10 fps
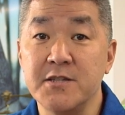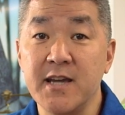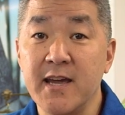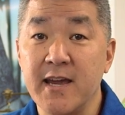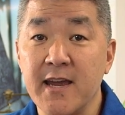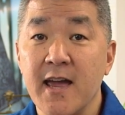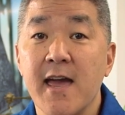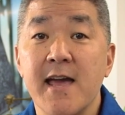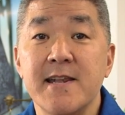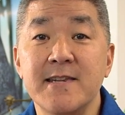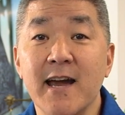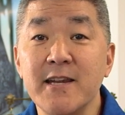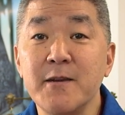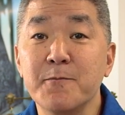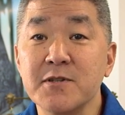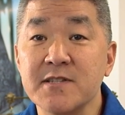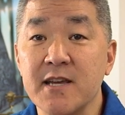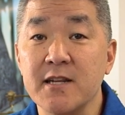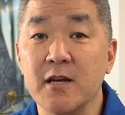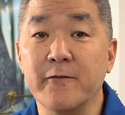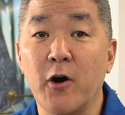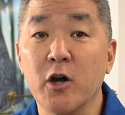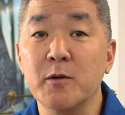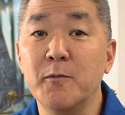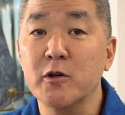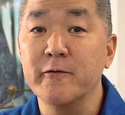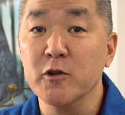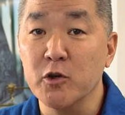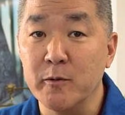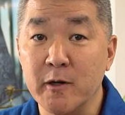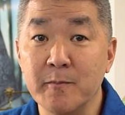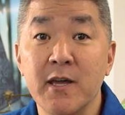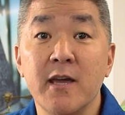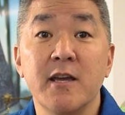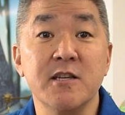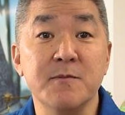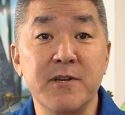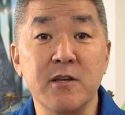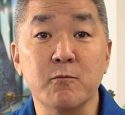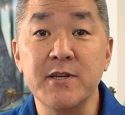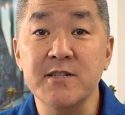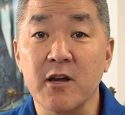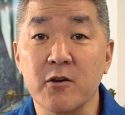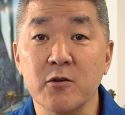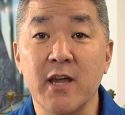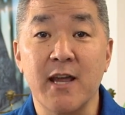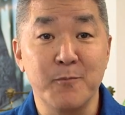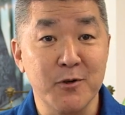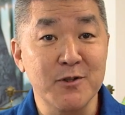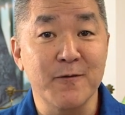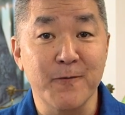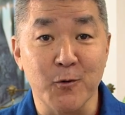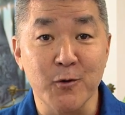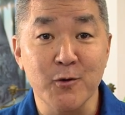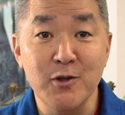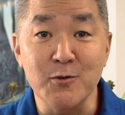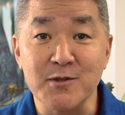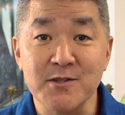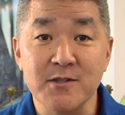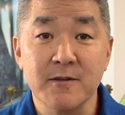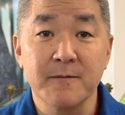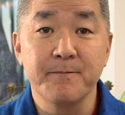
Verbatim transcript: Today, 90% of automotive aluminum is being recycled and put to further use.